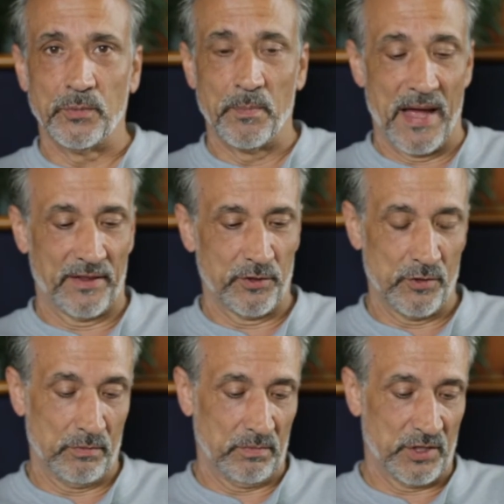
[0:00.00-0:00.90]

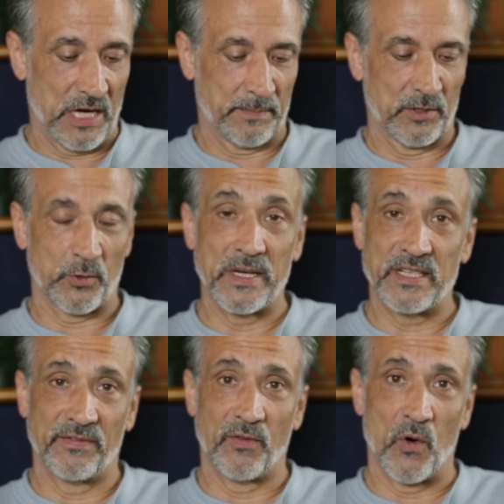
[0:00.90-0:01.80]
Matthew chapter
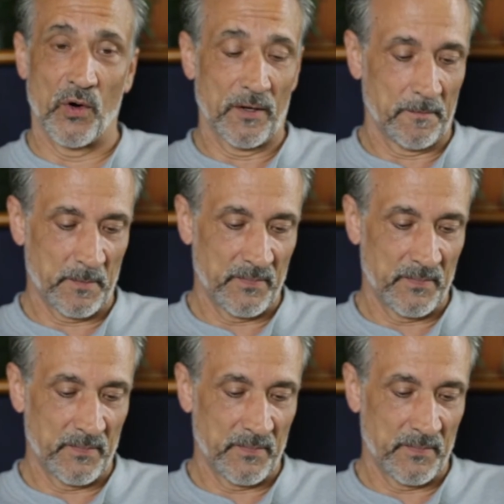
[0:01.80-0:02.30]
twenty-four